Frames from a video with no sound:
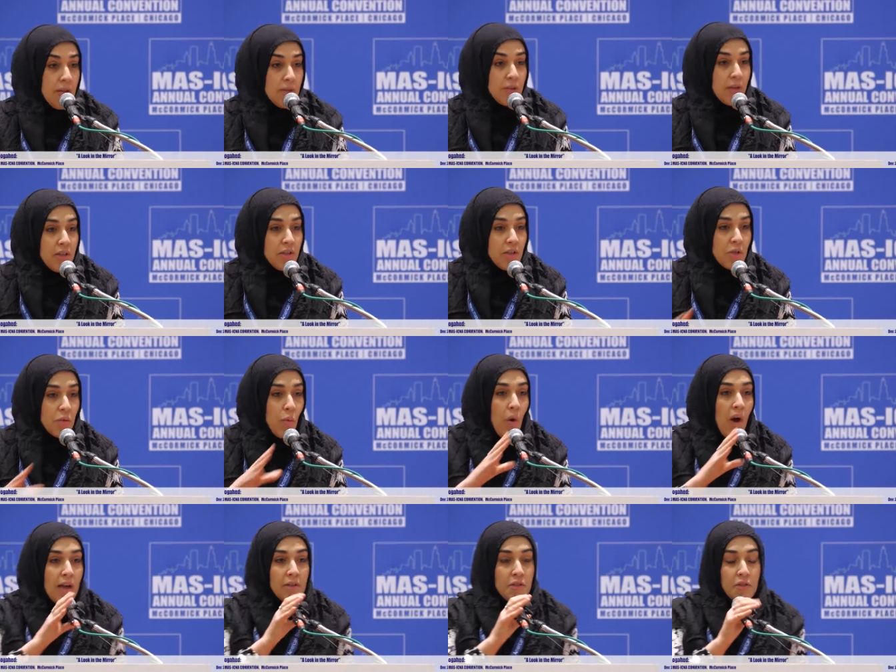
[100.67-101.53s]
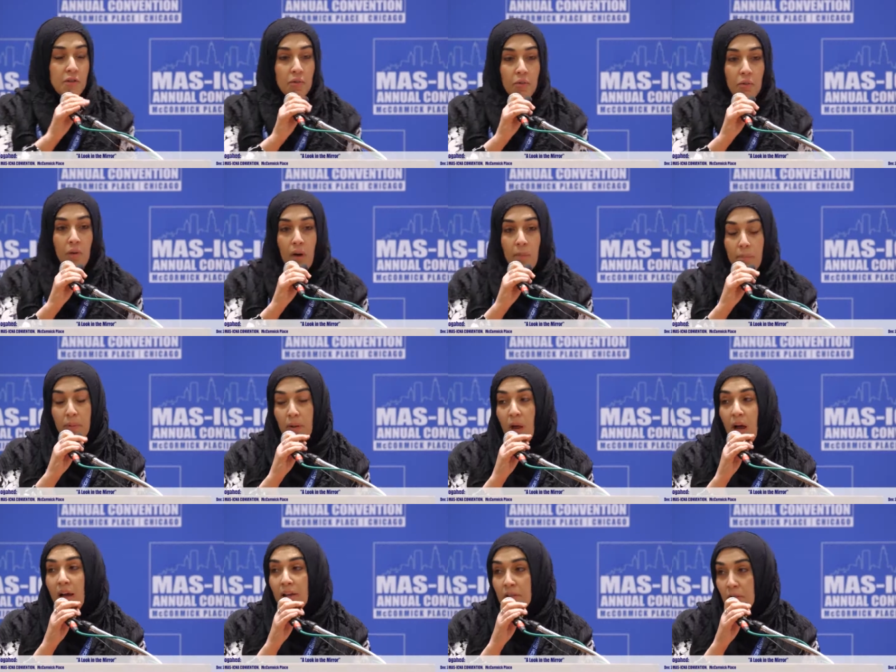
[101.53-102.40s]
So I just want to
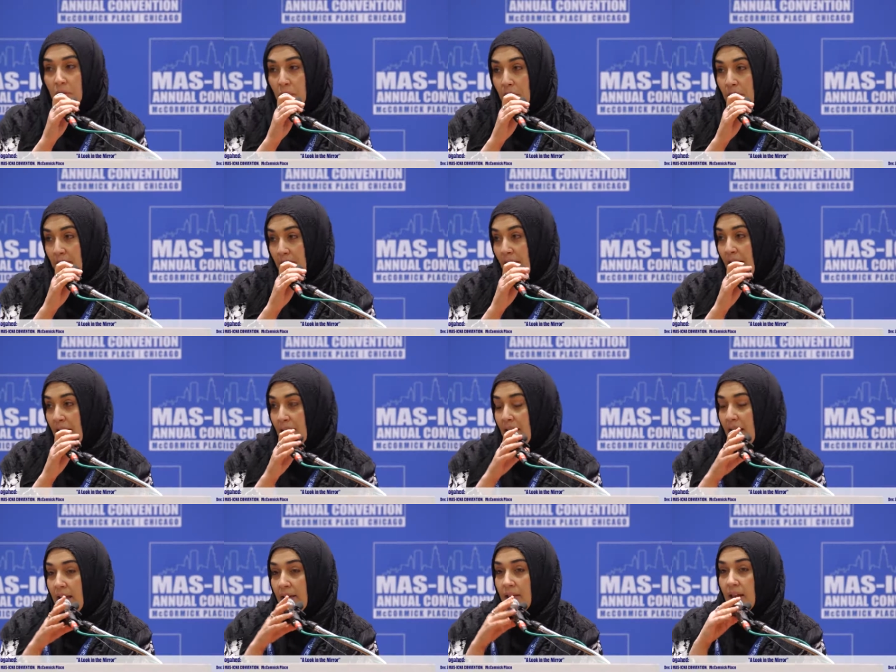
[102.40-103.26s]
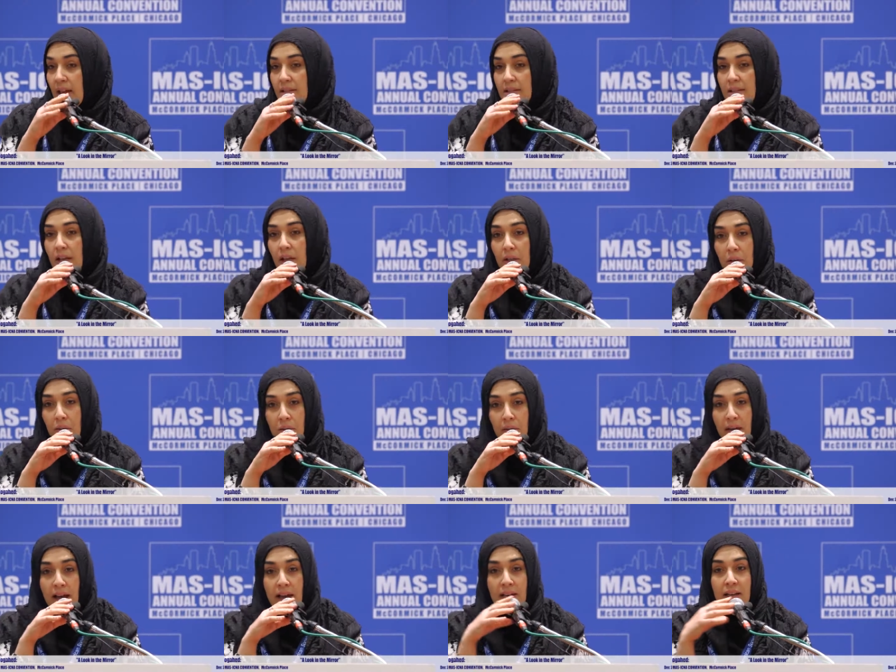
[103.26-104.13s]
applaud you in that and, and tell you
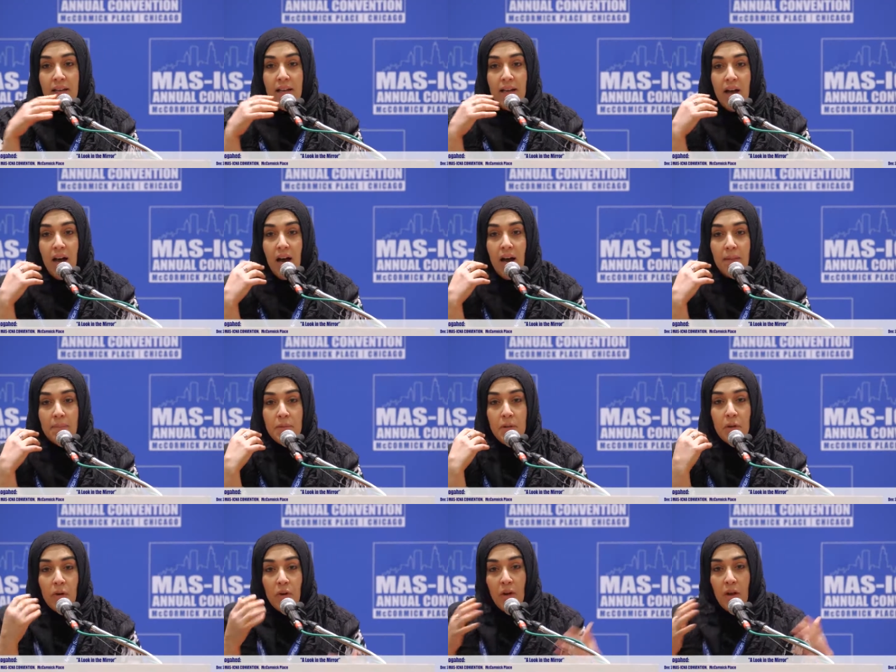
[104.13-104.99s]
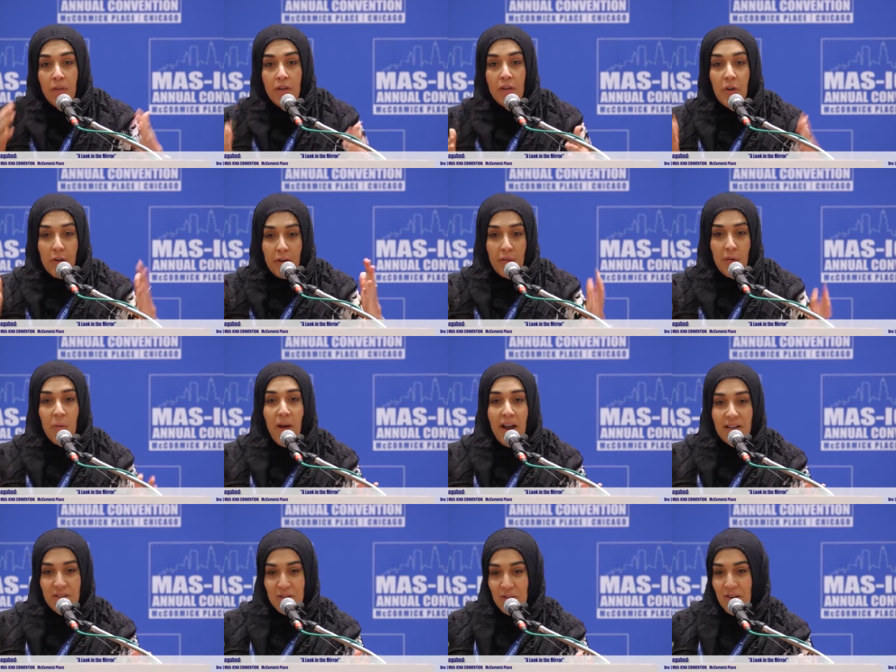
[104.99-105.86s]
that um, you're, on, you're in the
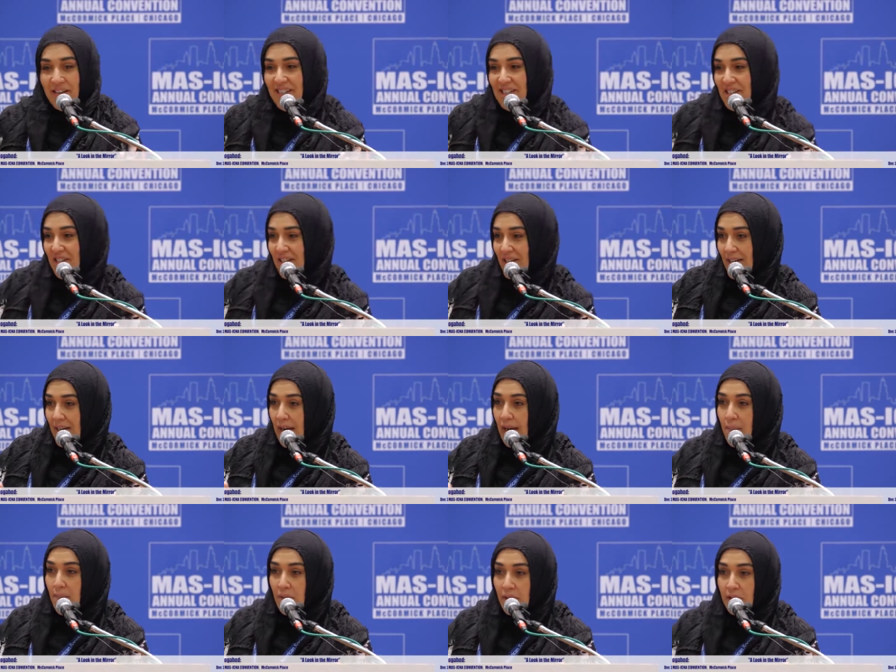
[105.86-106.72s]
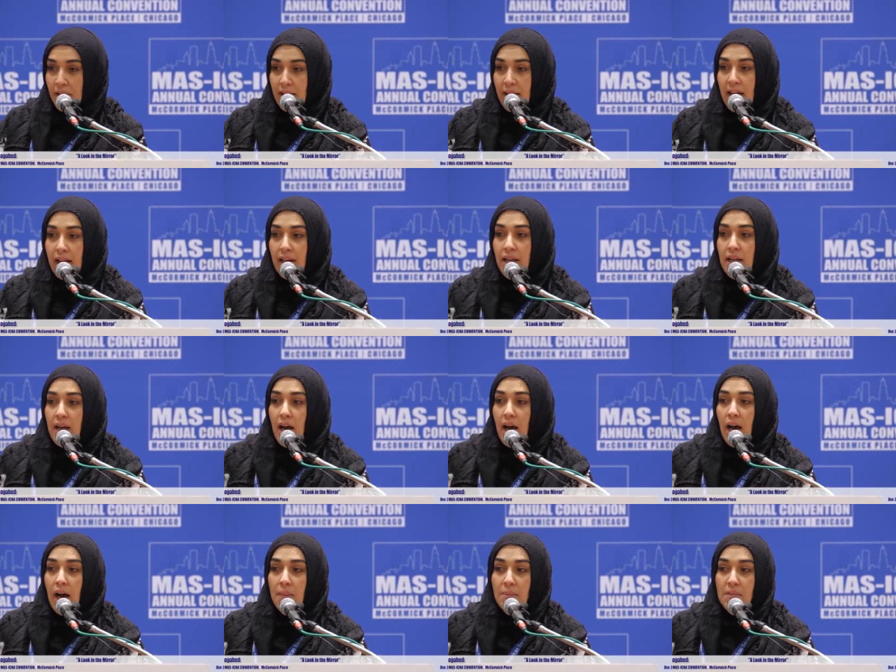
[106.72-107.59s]
right direction, alhamdulillah,
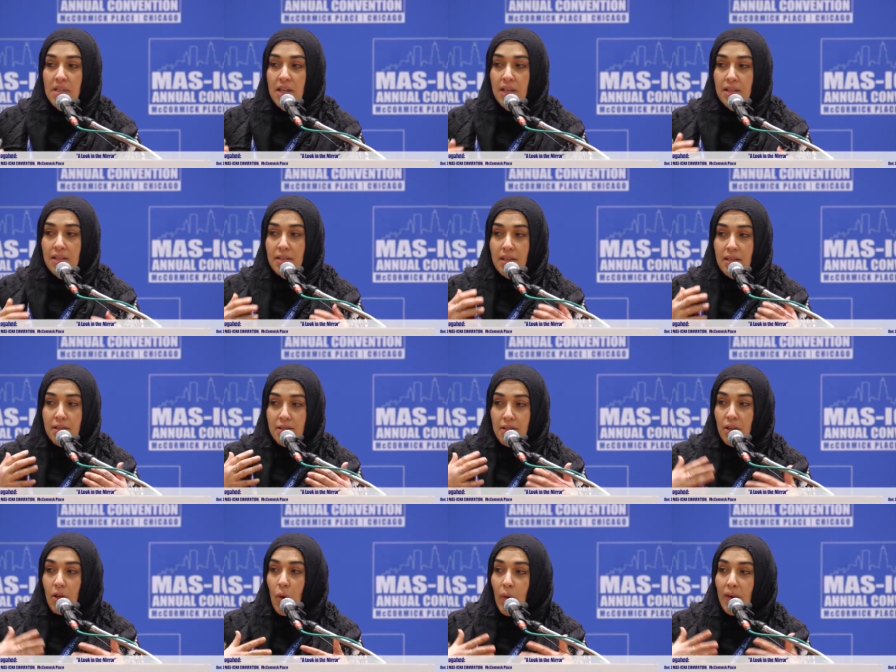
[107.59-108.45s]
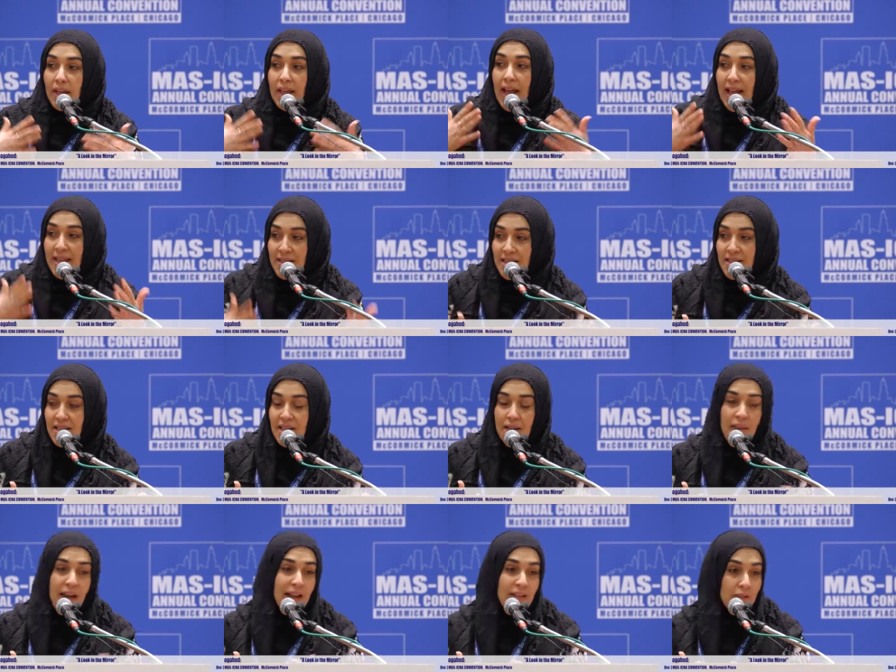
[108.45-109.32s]
um, to, to, to go
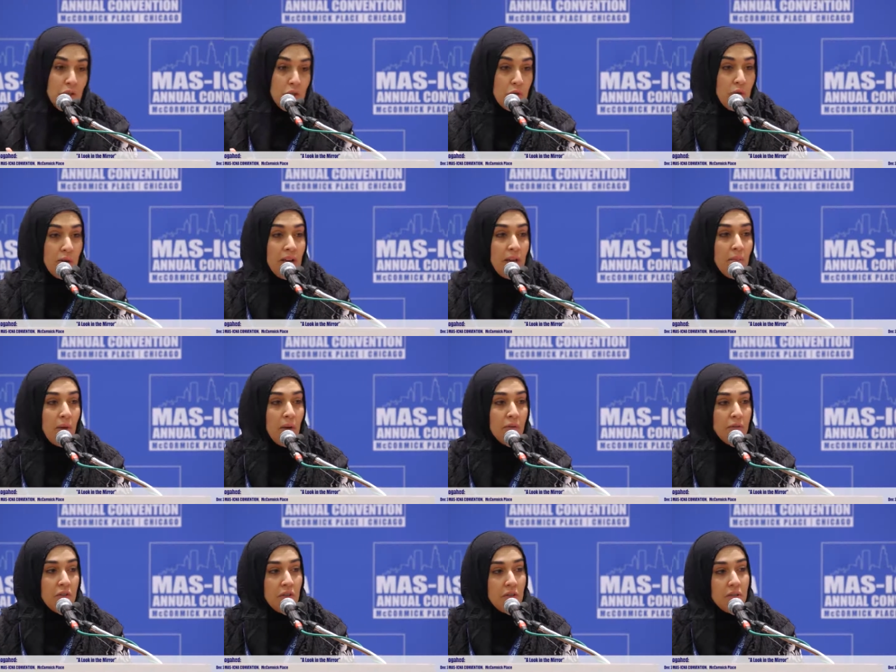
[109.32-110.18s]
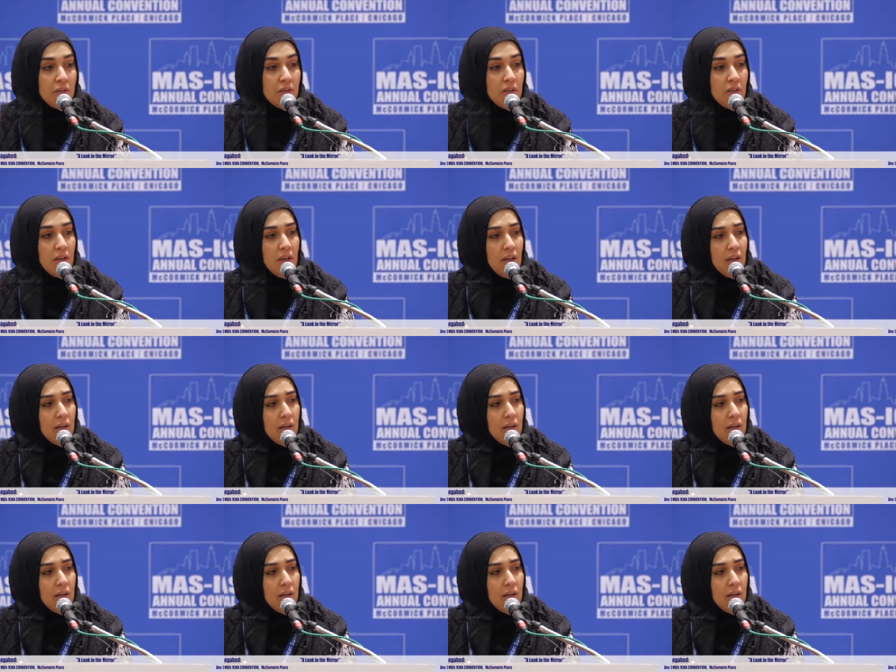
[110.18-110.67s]
against that stream of just,